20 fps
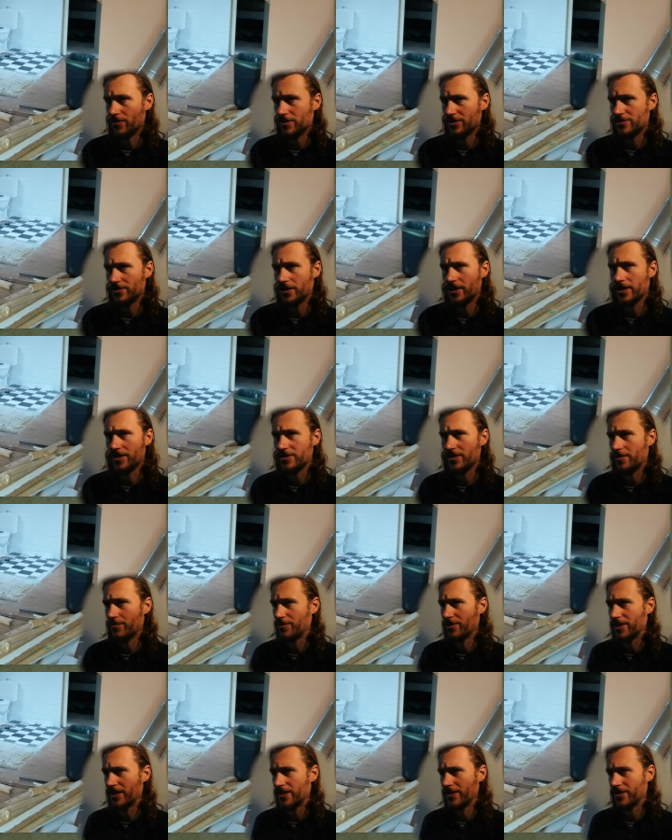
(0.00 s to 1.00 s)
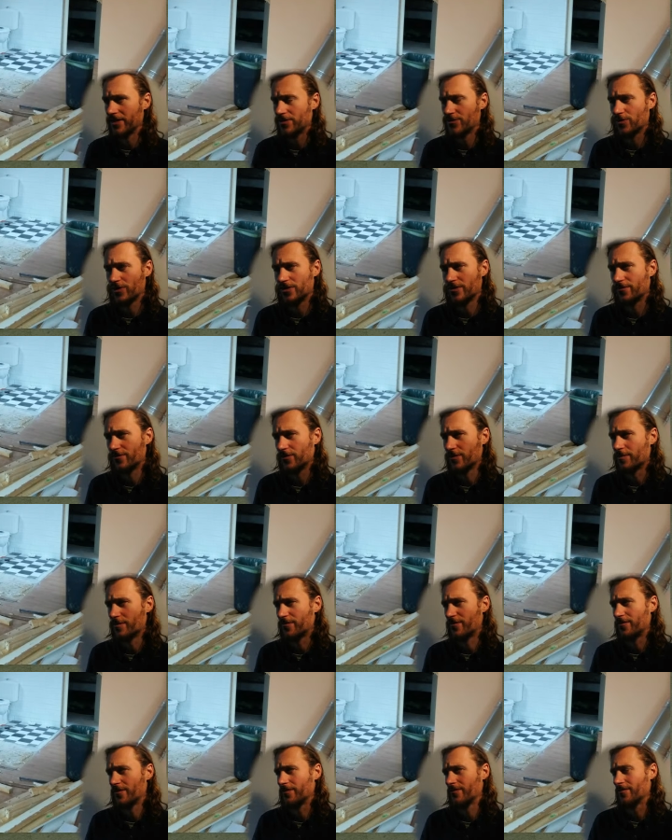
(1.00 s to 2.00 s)
was another example here. This was from
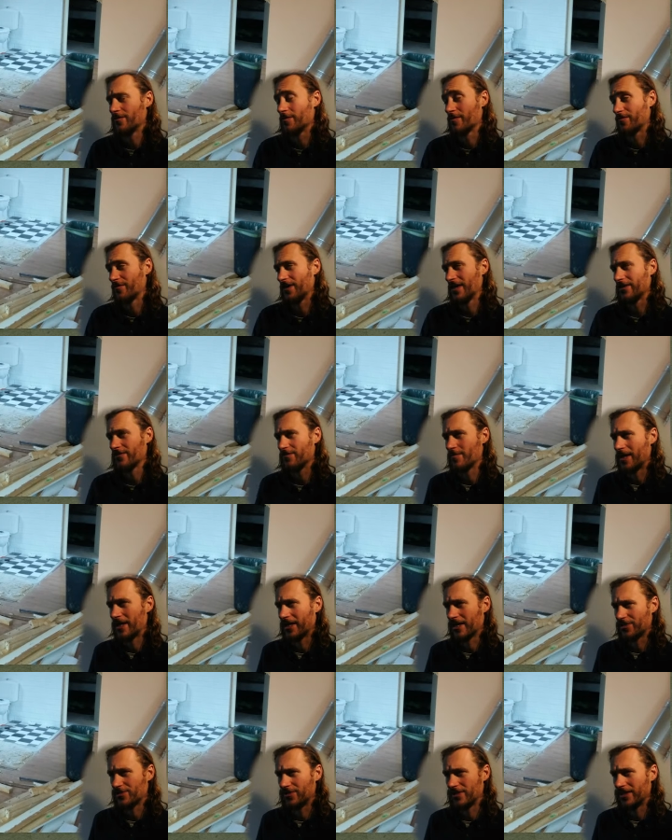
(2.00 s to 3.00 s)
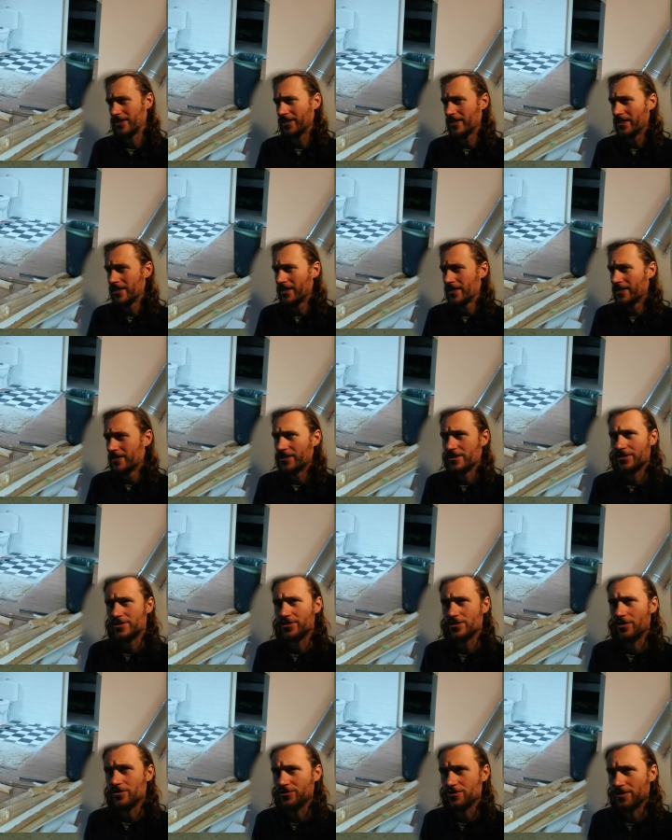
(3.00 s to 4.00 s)
a friend of mine actually. This is
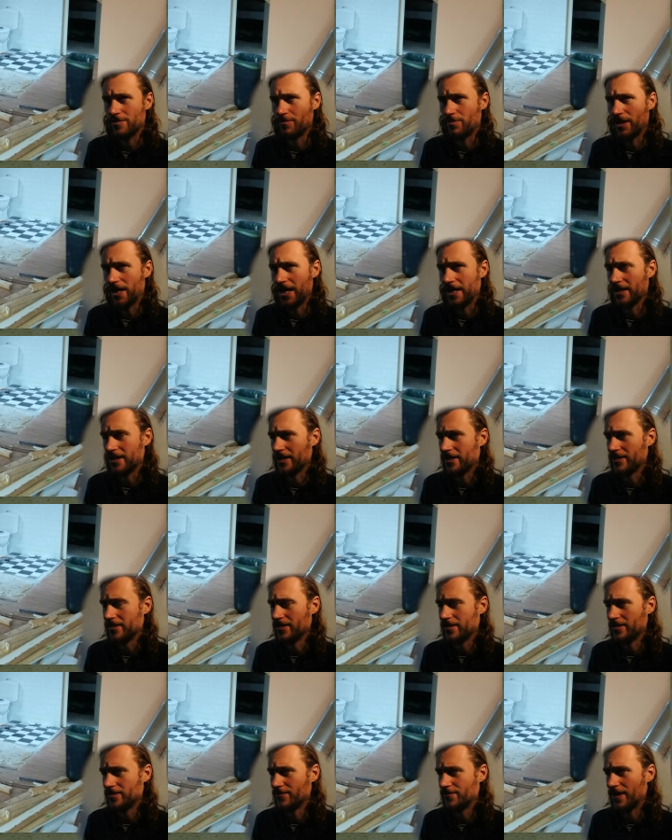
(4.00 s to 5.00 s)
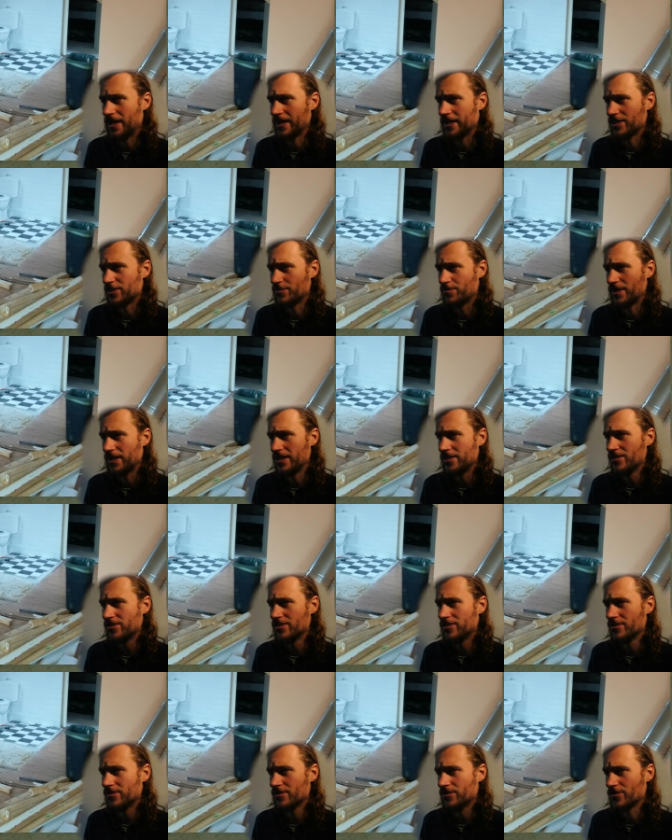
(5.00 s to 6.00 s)
also implying a dividing
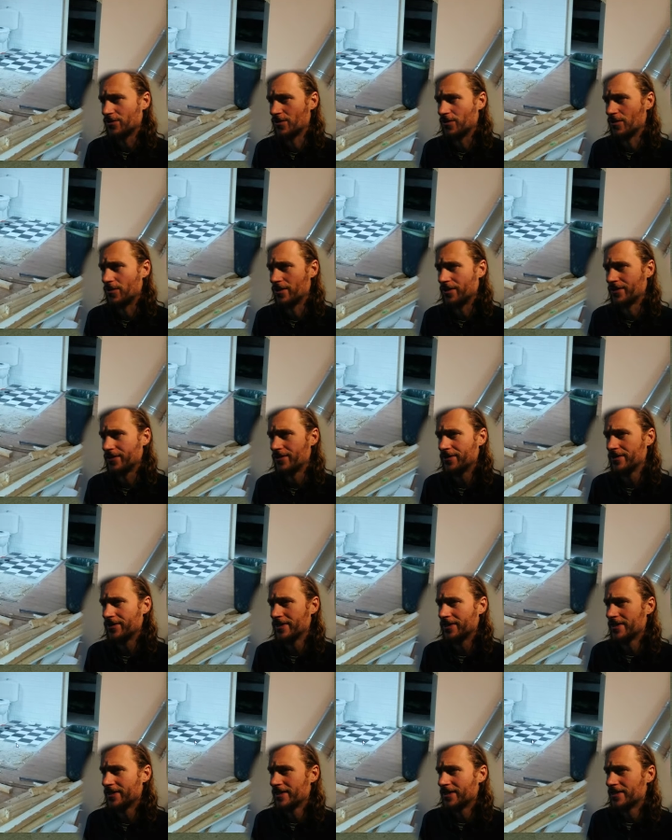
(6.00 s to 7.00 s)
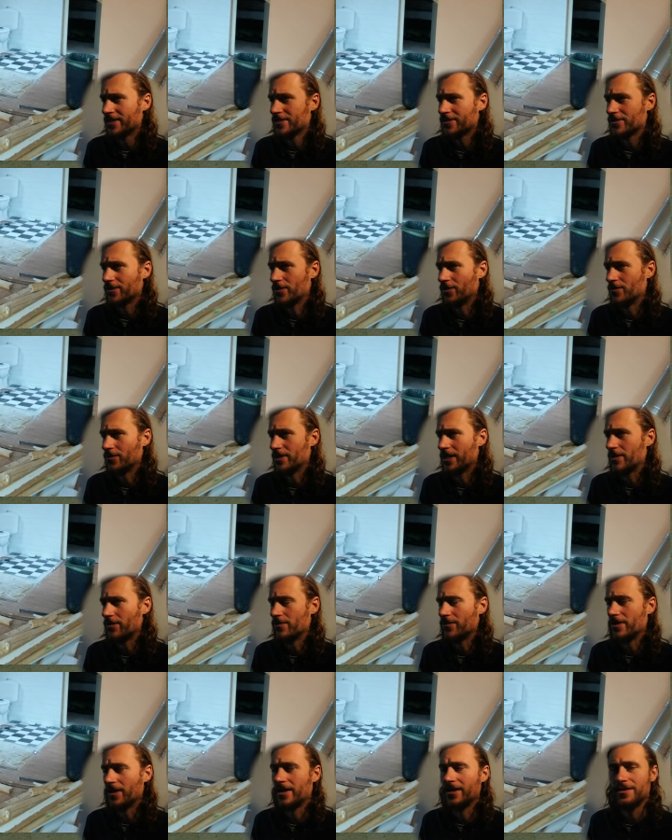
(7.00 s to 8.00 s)
space, so order. So
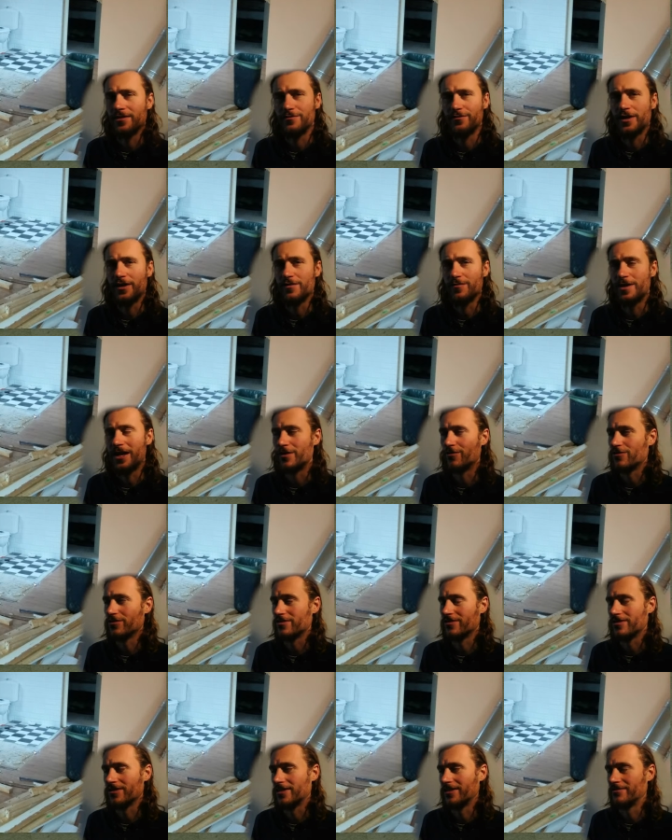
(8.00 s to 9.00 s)
a friend of mine was